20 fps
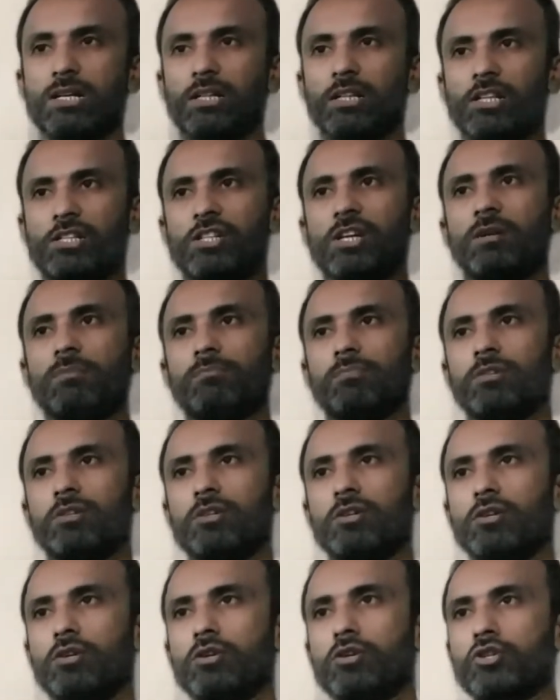the jump
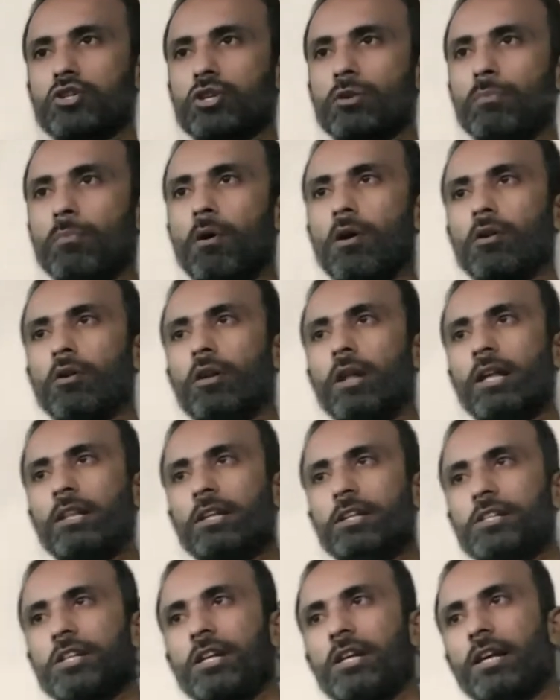to
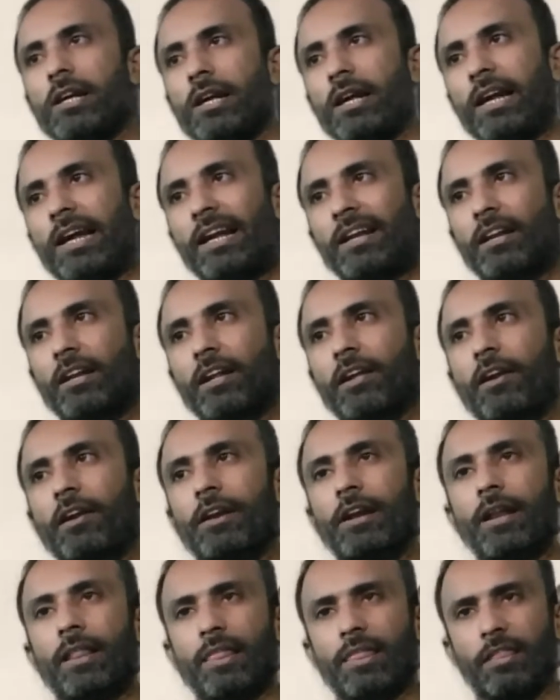monolithic
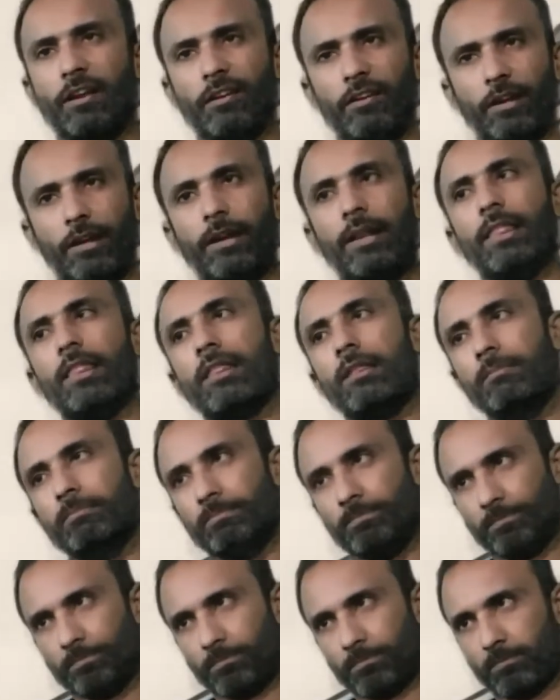integrated circuits,
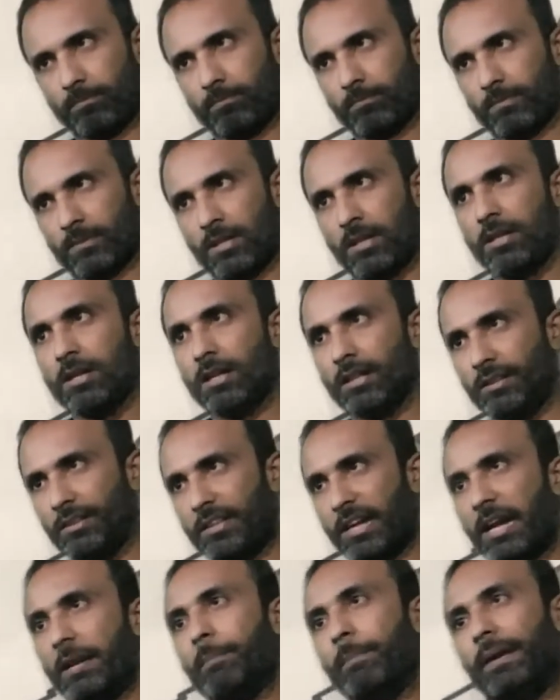
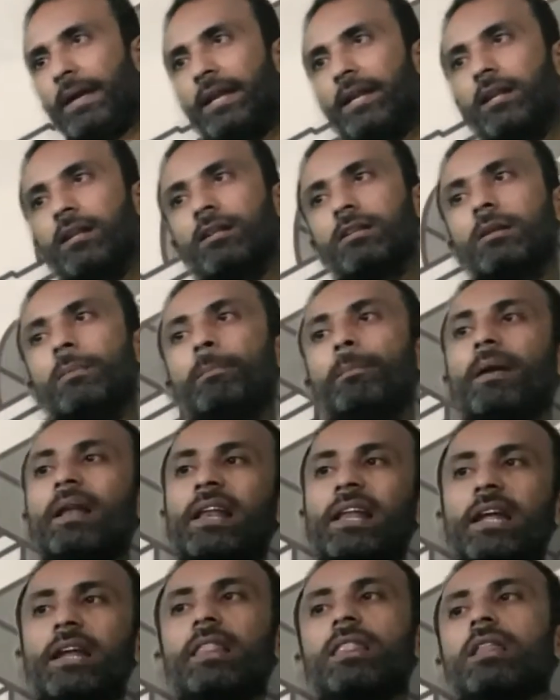that means the
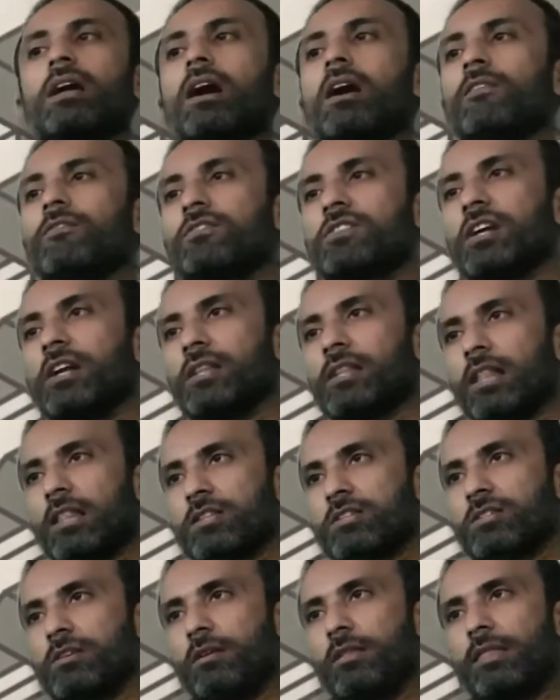millions of
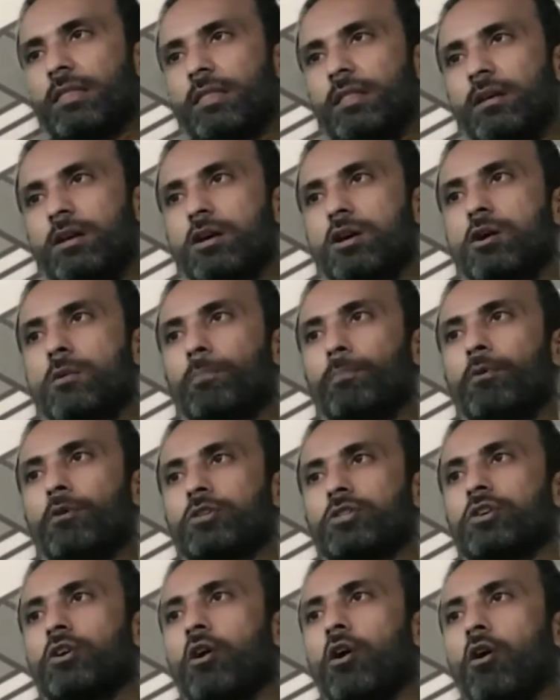transistors
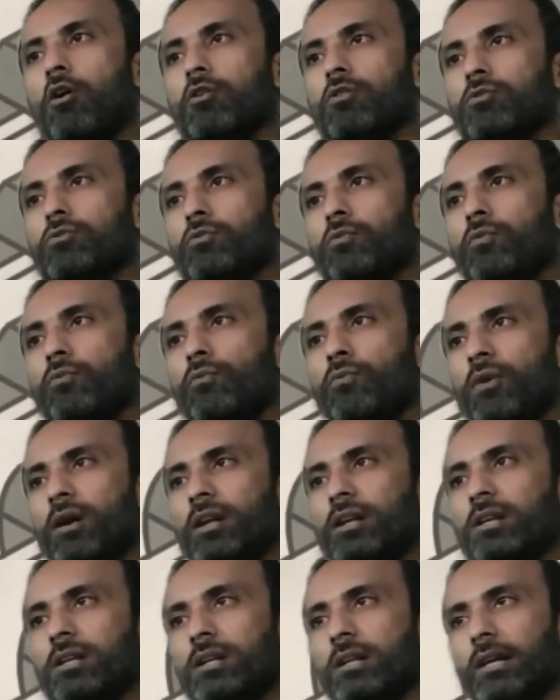put onto
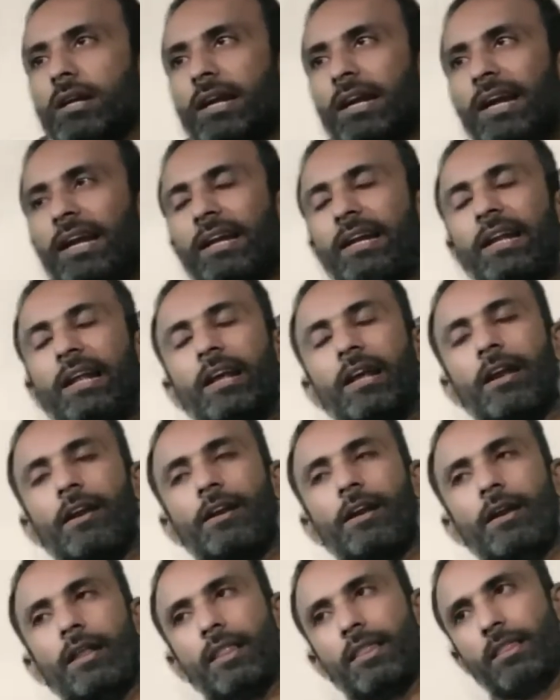one
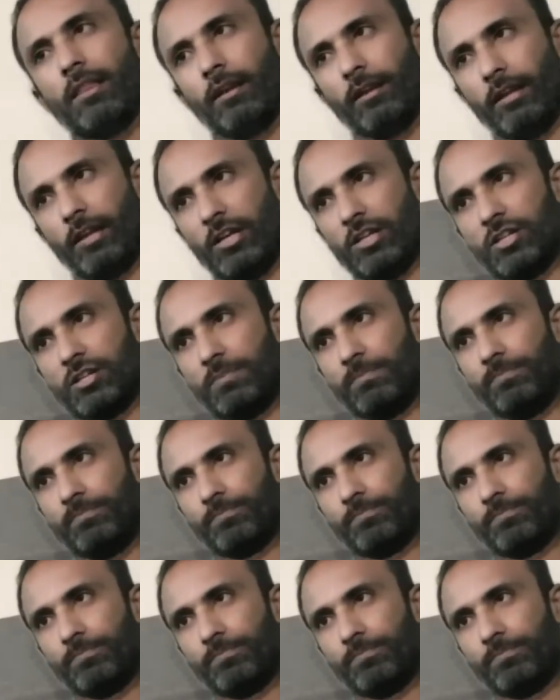integrated circuit,